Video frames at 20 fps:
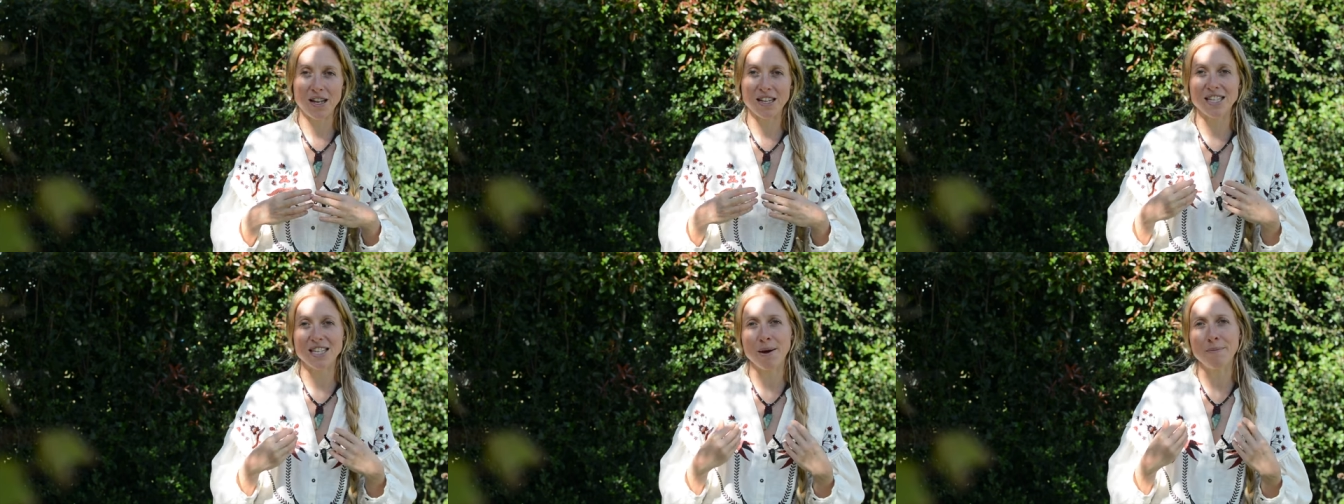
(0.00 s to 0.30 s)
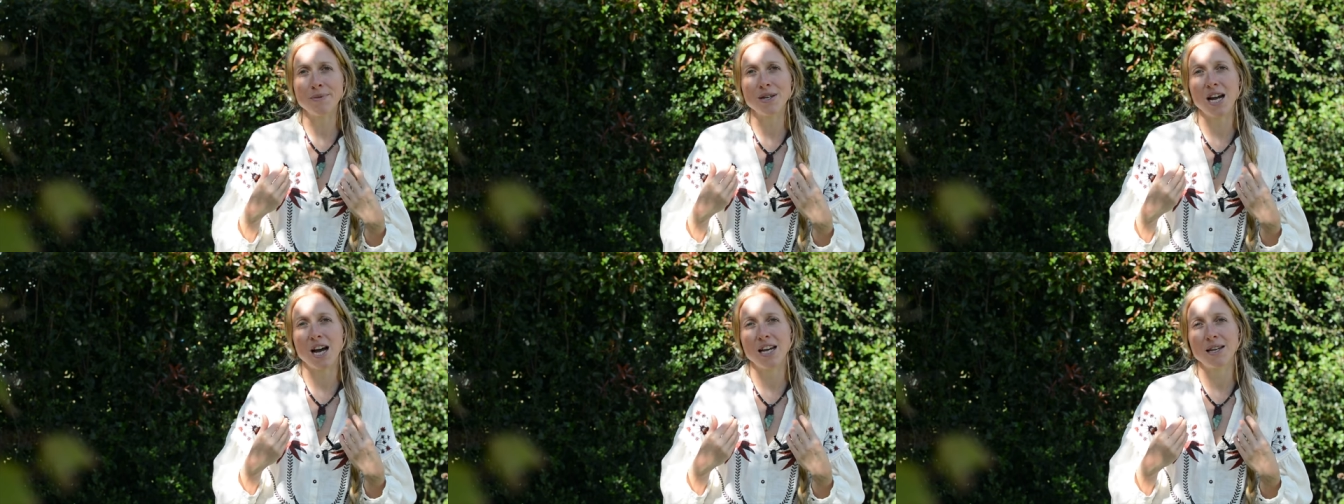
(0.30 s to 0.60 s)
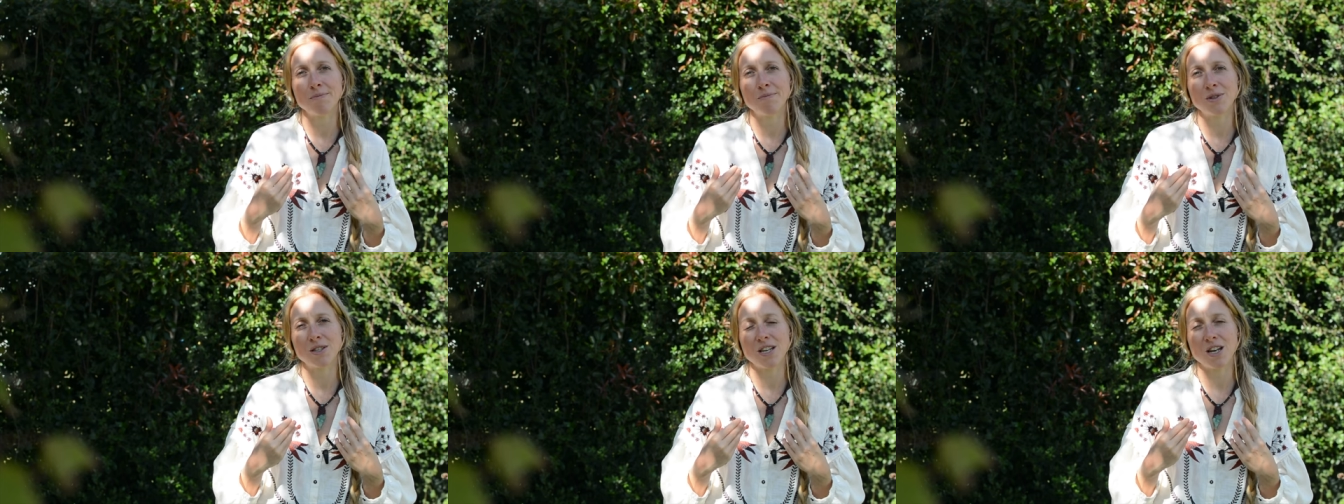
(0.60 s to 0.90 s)

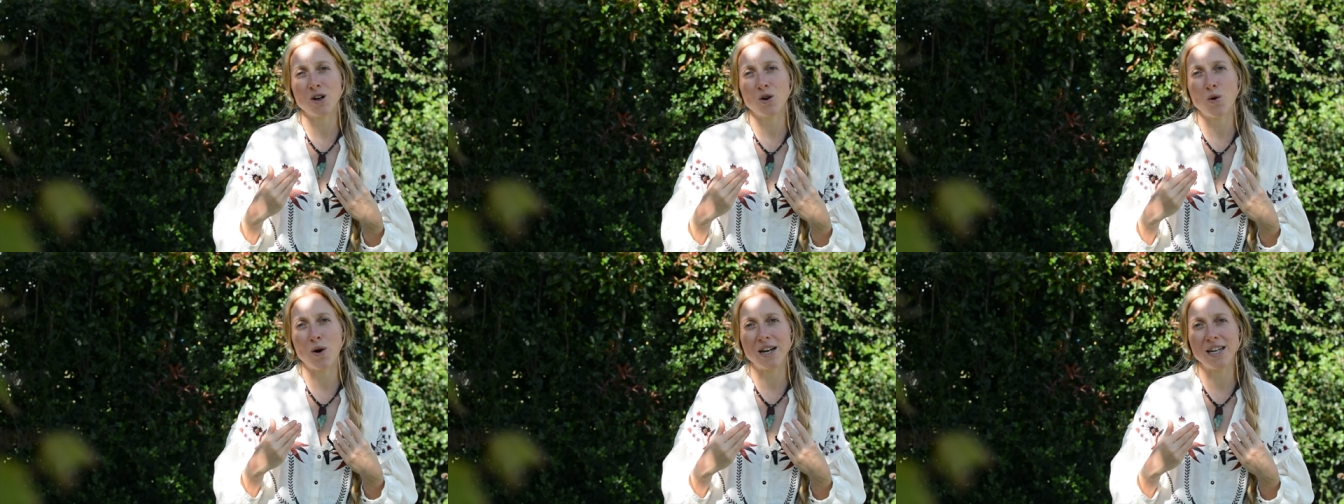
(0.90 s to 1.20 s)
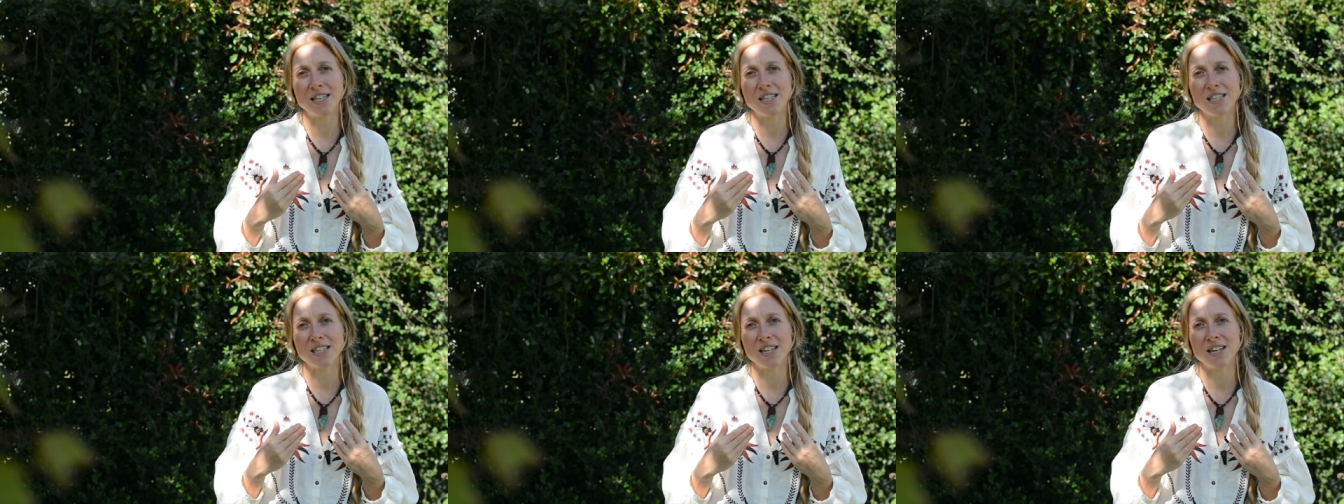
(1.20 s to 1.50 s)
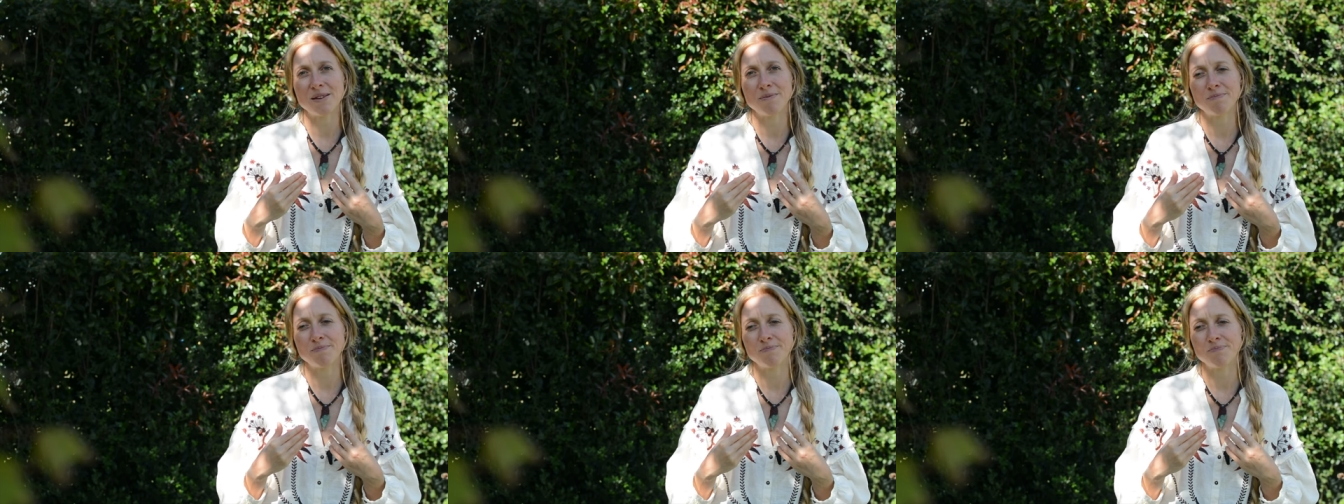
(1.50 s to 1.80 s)
sometimes a quite
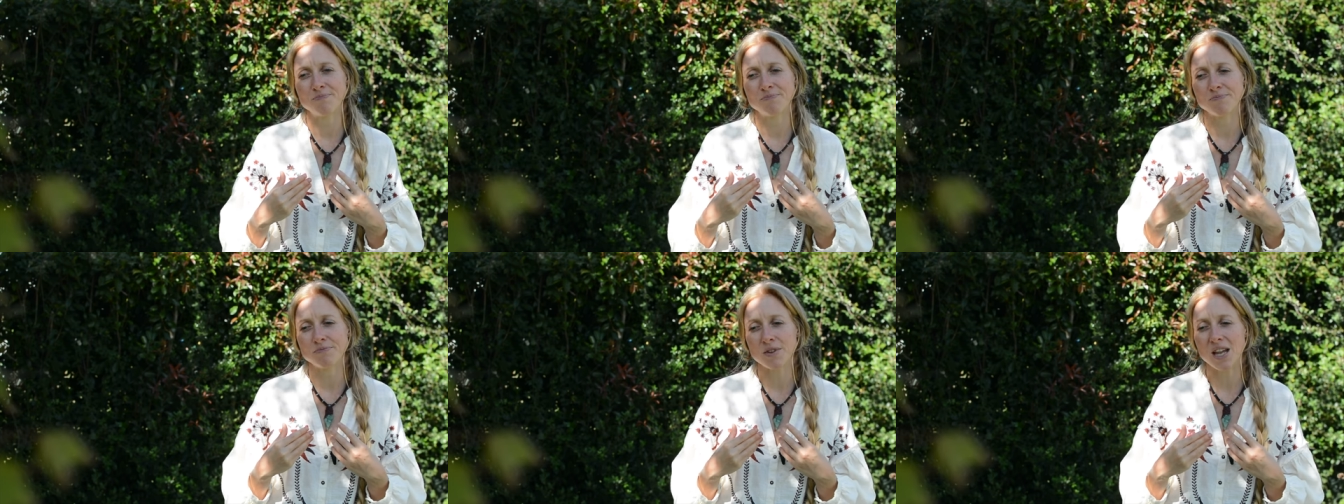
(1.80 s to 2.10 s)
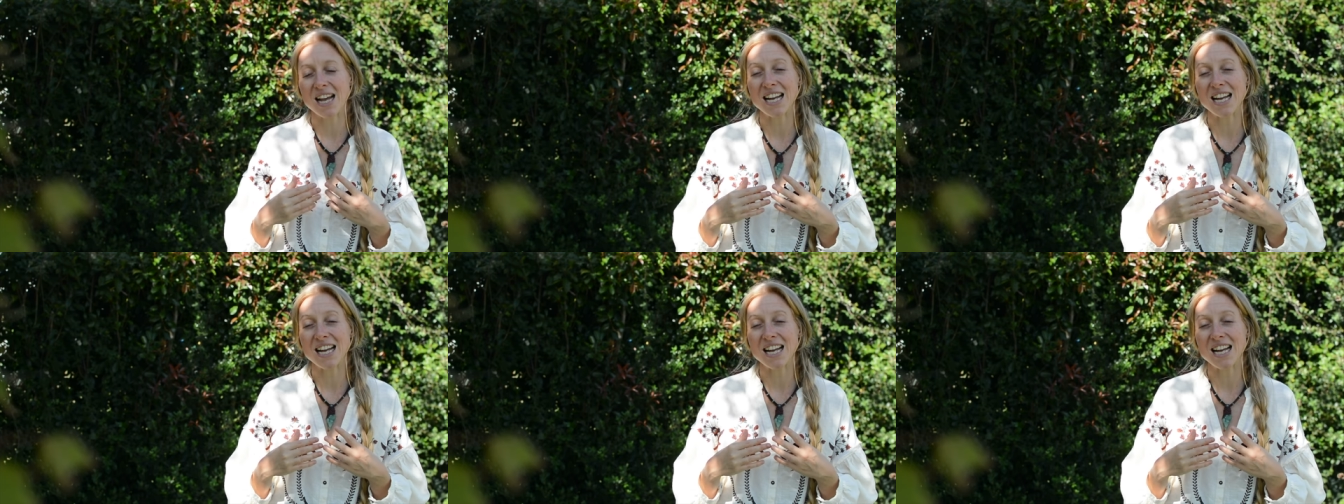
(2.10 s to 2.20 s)
um,